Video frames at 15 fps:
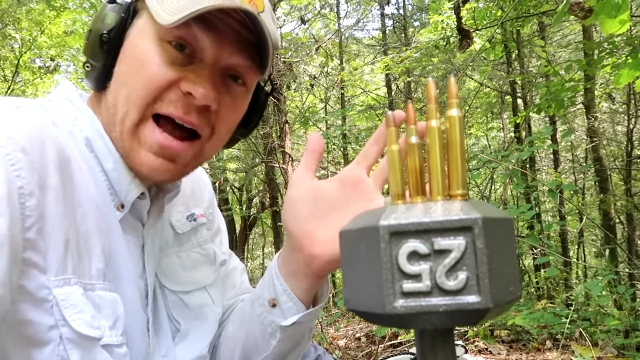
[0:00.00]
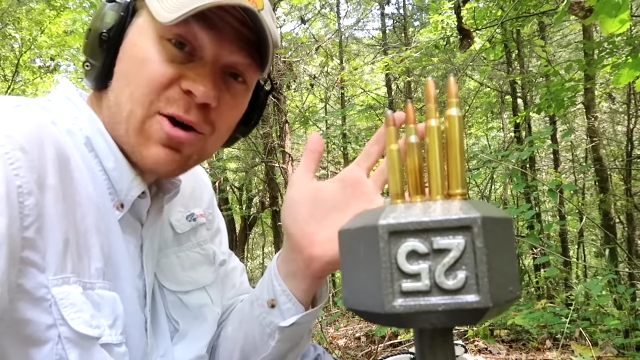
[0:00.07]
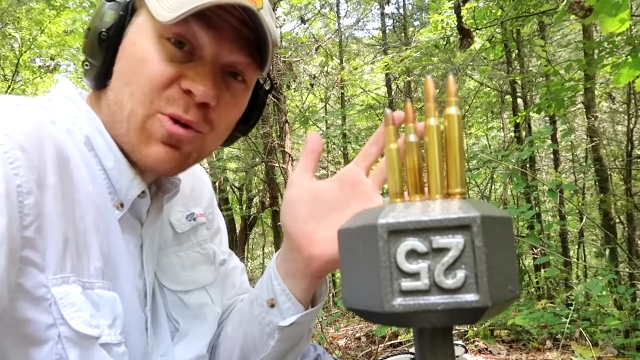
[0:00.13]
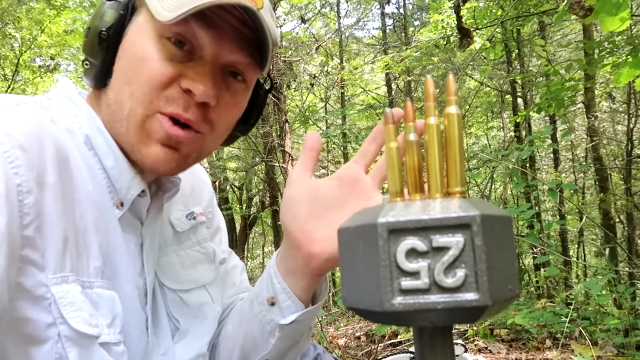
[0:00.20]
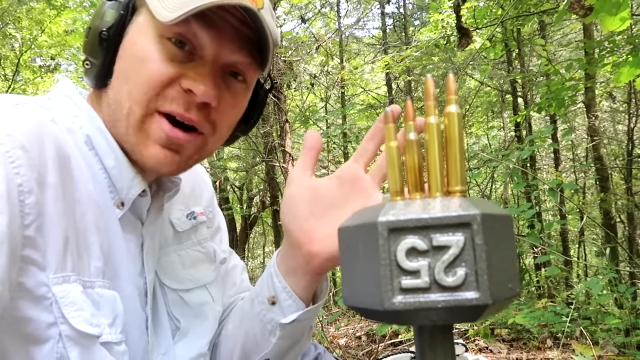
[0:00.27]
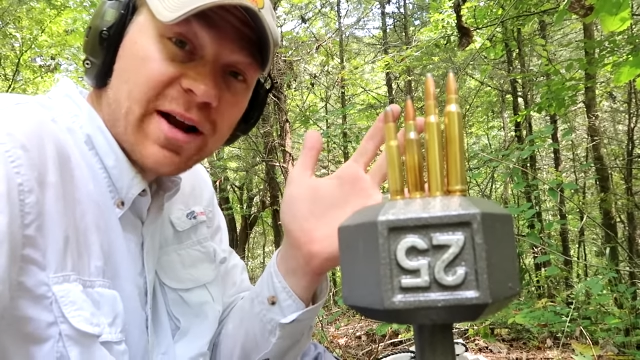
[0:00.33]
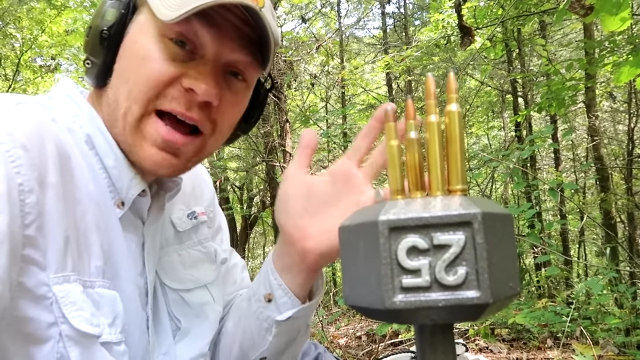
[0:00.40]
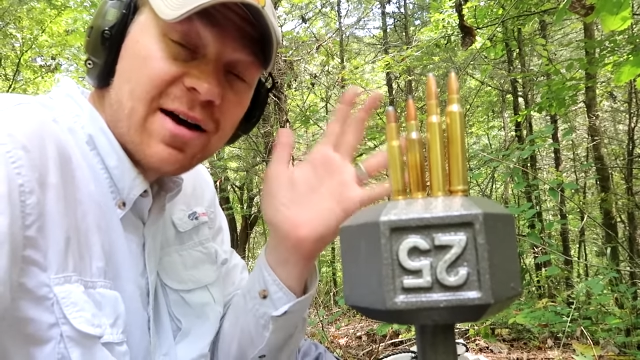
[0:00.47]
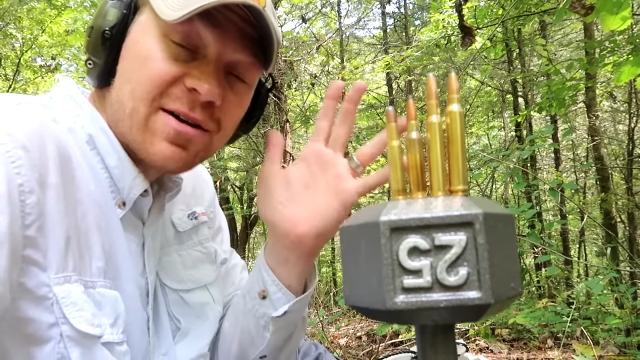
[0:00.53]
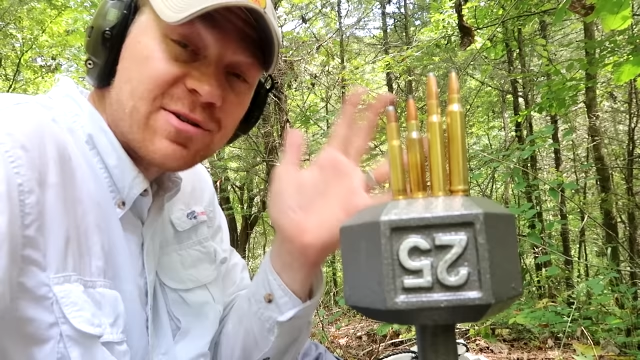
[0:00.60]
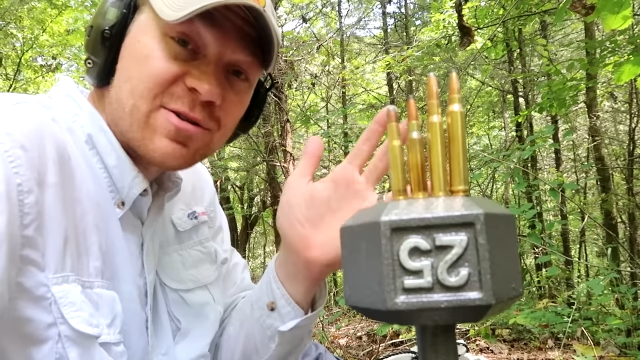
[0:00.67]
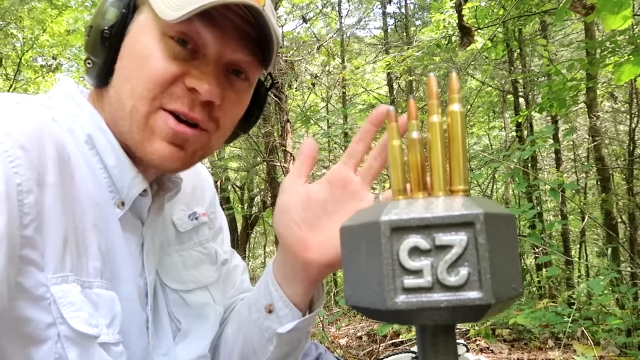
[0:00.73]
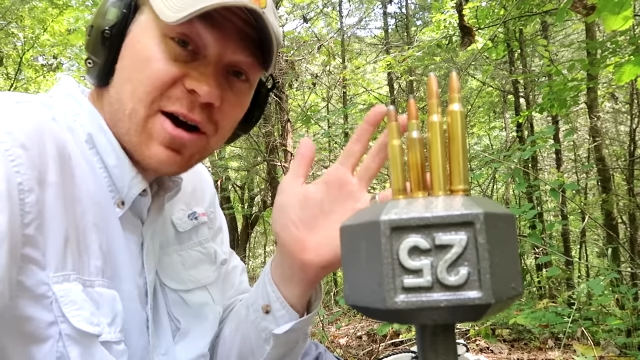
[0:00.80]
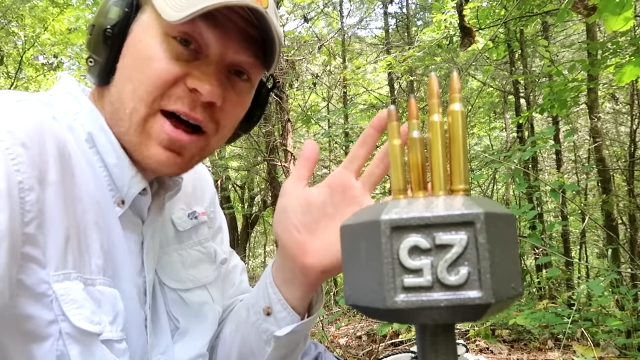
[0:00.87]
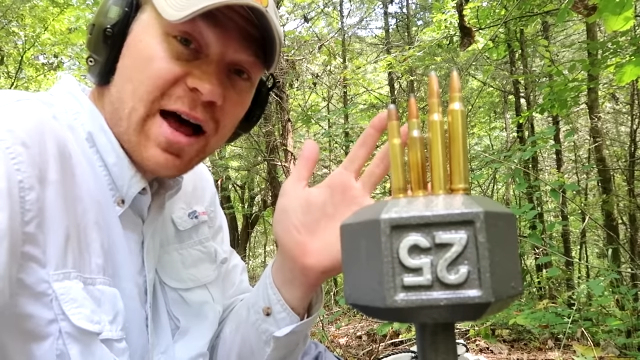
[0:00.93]
don't work out,
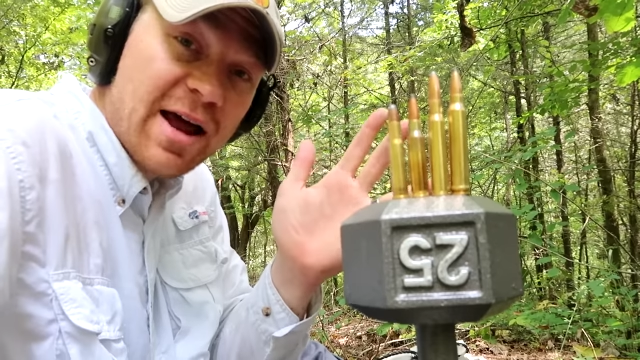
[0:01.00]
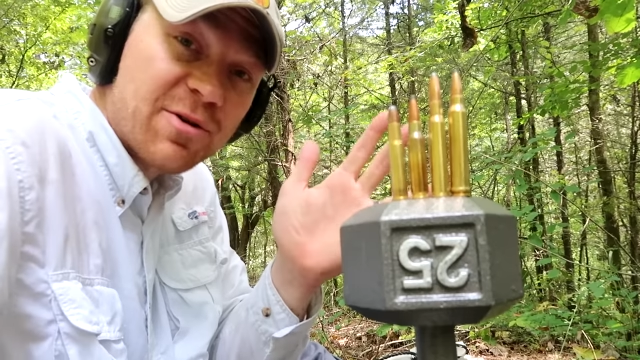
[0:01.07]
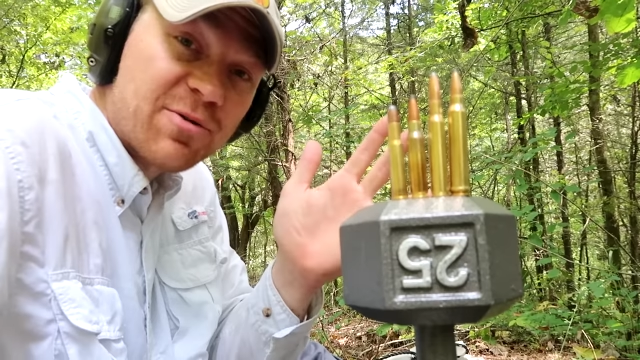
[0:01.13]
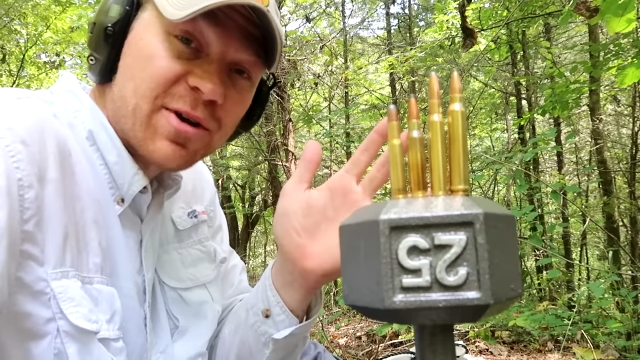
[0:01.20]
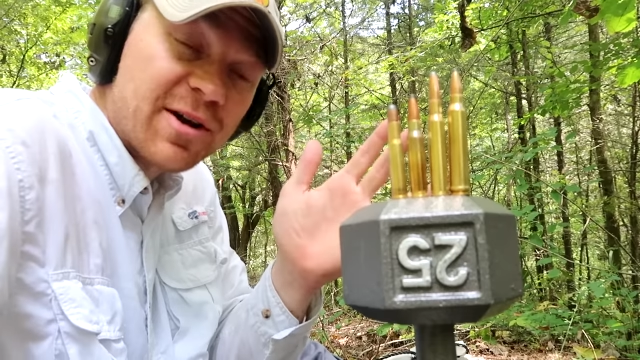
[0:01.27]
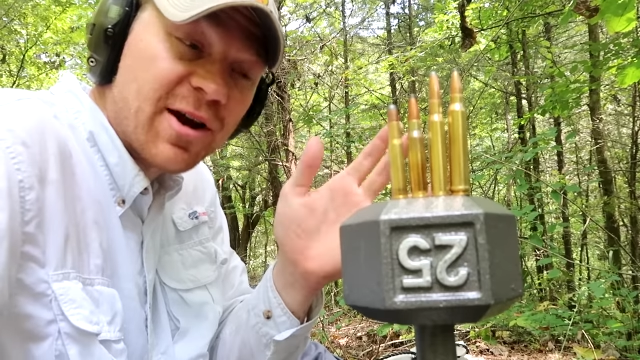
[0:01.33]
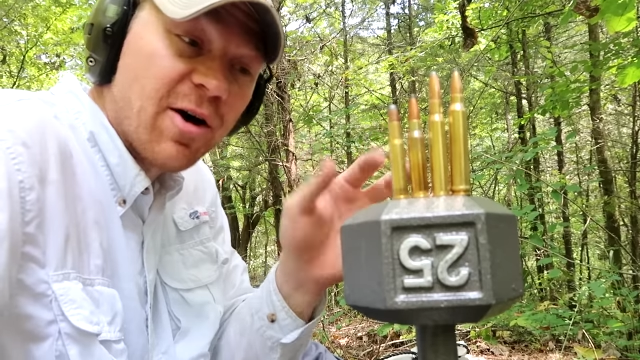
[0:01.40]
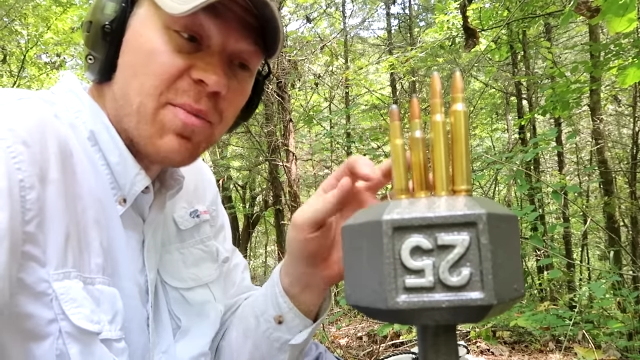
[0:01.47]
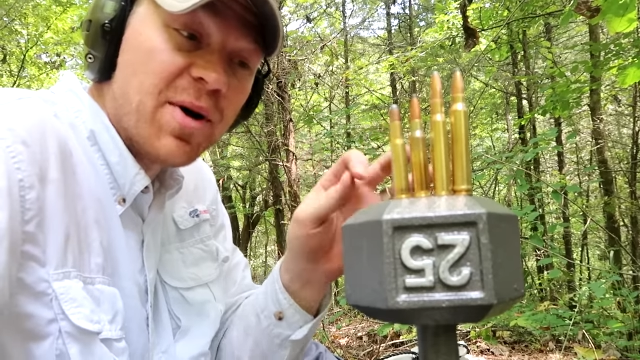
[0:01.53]
so I don't really know.